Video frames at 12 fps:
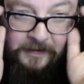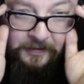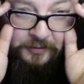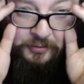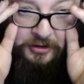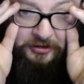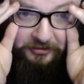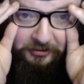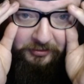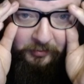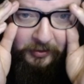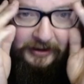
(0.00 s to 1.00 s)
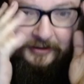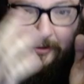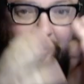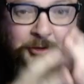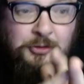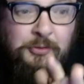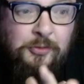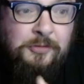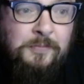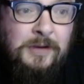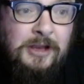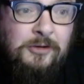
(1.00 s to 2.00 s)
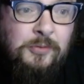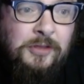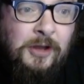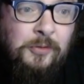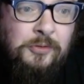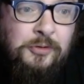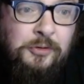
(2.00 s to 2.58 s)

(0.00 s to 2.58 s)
The reason why the order was made without